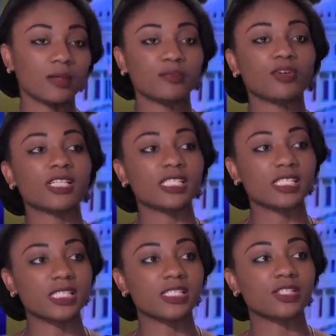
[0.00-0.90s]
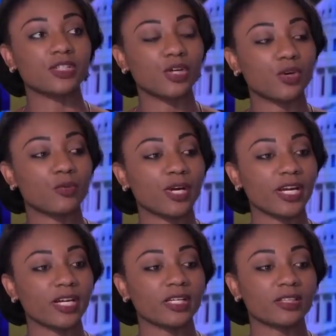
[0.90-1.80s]
presidents, you know,
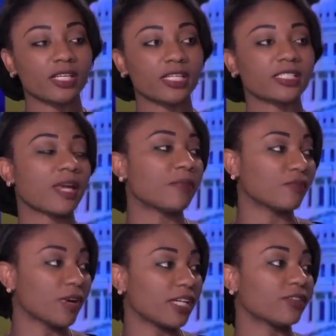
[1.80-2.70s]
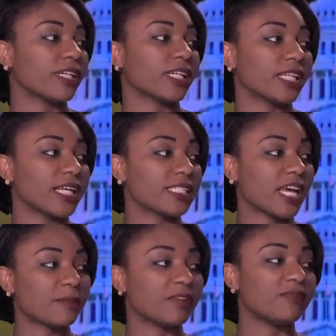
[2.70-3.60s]
where that type of rhetoric and that
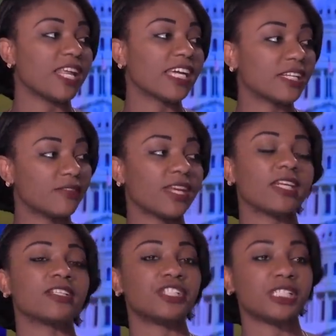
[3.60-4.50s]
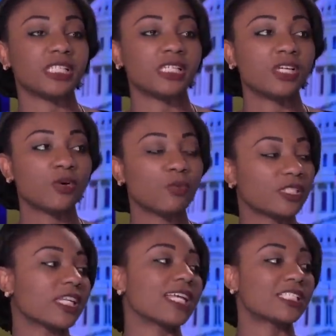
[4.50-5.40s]
type of negative energy
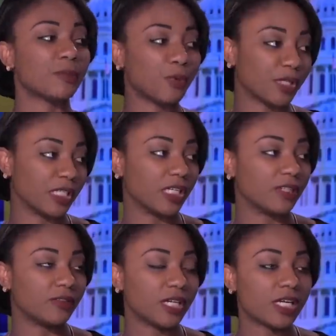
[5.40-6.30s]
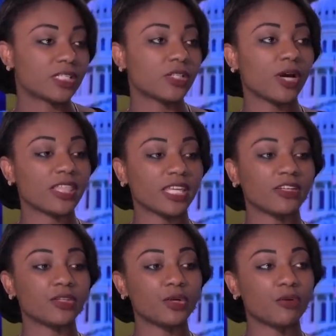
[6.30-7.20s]
was not spoken of. So I
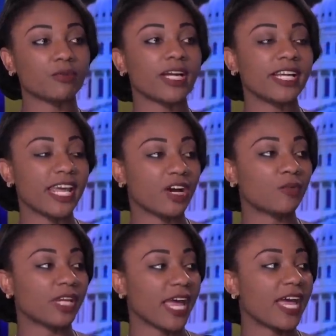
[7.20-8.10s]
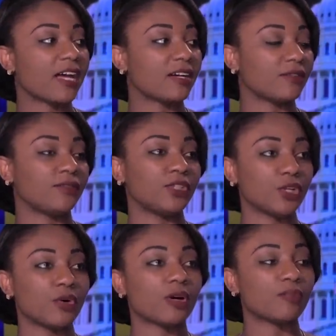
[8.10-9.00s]
think, you know, right now we have, you
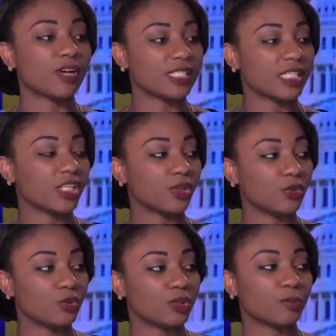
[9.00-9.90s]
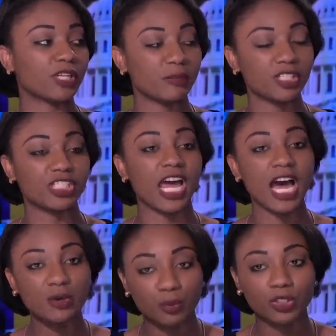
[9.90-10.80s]
know, a president who's pretty much
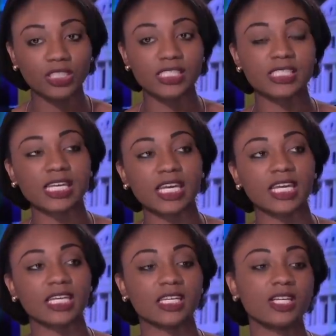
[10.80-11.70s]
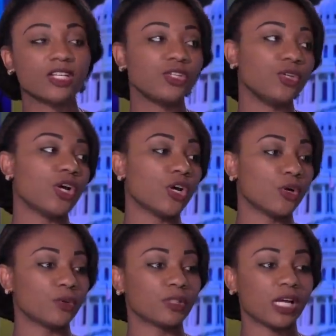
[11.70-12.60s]
outwardly saying, you
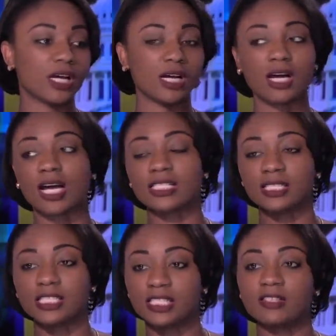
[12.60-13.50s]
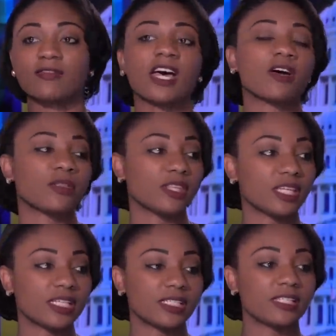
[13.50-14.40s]
know, I disavow
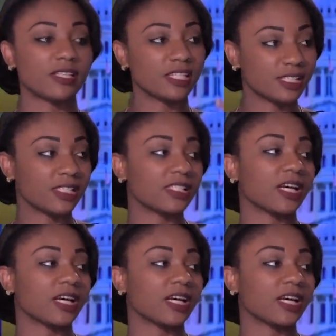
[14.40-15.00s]
this. This is